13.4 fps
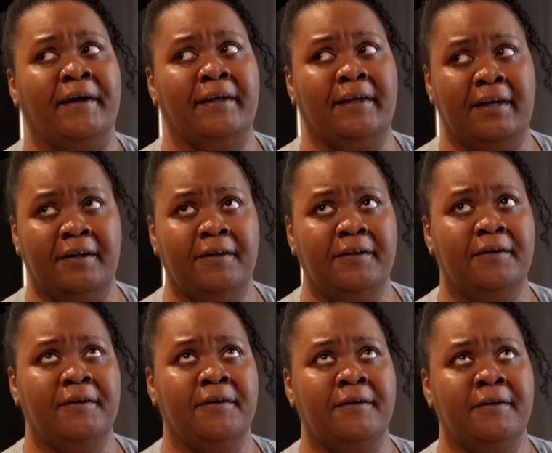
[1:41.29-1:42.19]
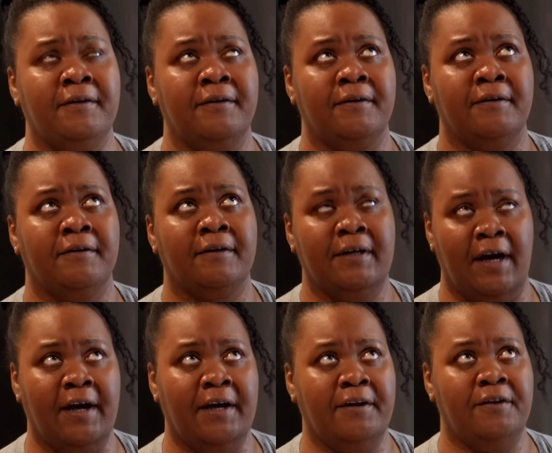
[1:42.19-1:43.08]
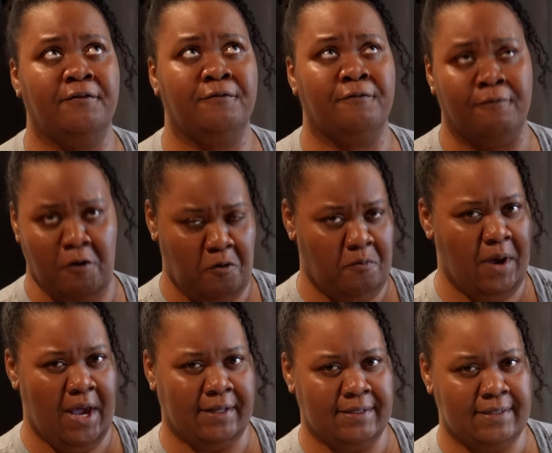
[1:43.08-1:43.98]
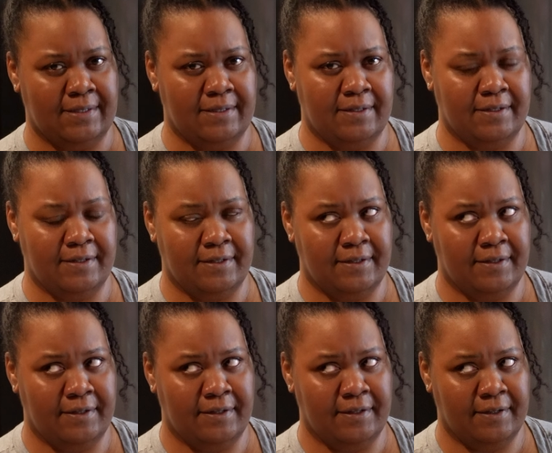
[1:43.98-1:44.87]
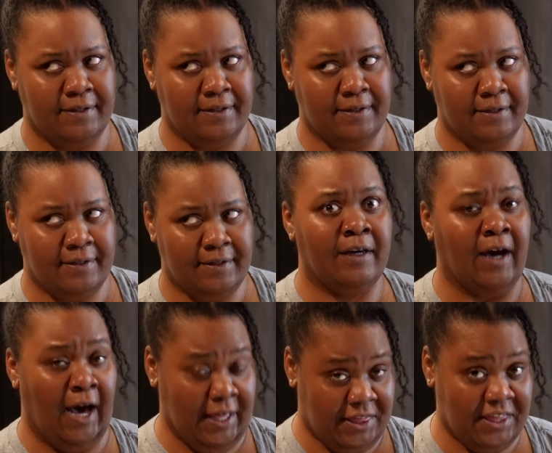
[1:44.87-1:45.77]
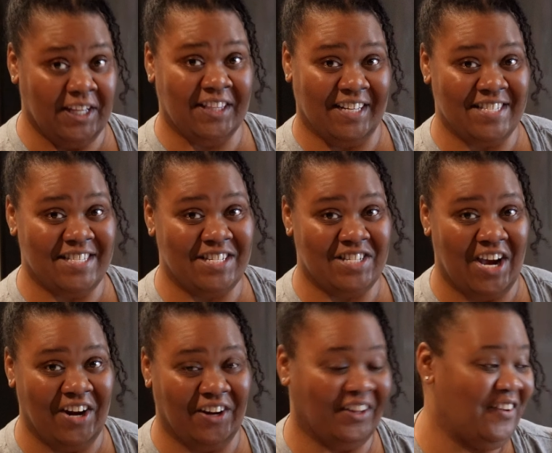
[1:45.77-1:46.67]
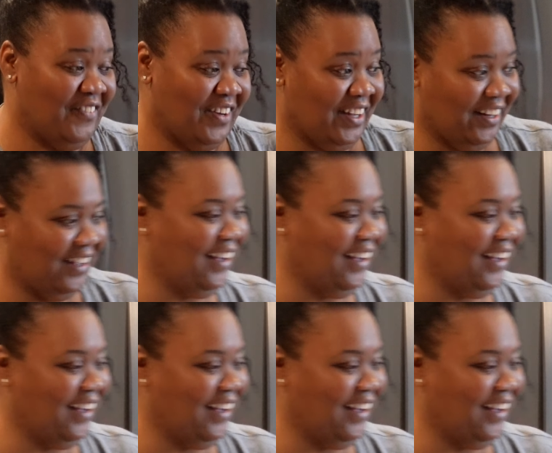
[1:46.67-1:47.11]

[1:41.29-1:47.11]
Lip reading: A Killer Kind of Romance. I think that's the title of it.